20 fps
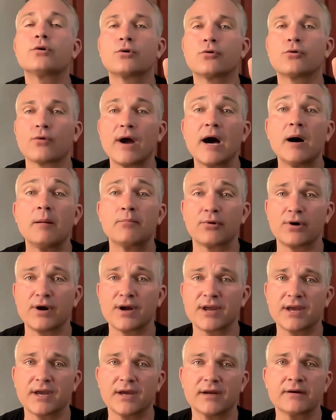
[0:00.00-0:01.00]

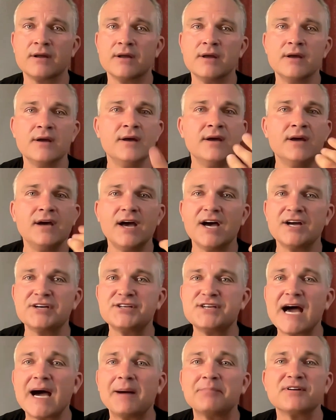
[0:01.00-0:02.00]
groundbreaking.
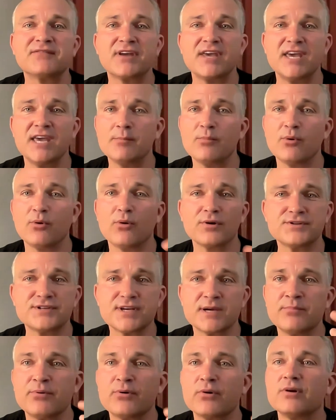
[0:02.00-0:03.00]
Adaptive keyboards,
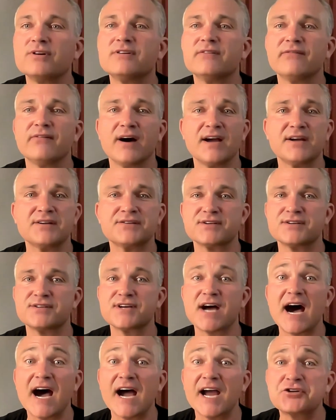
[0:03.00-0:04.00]
input devices,
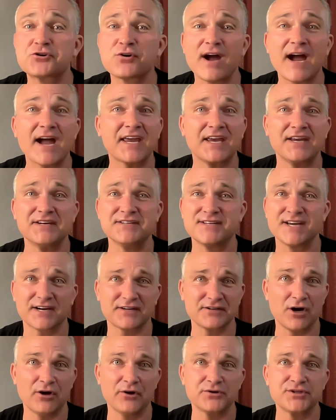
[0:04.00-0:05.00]
eye tracking
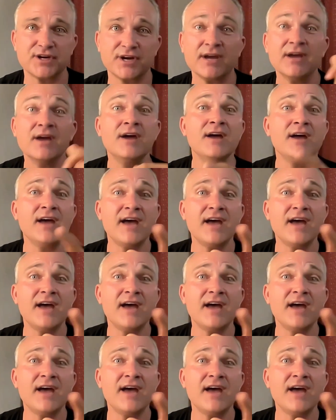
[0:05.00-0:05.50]
technology.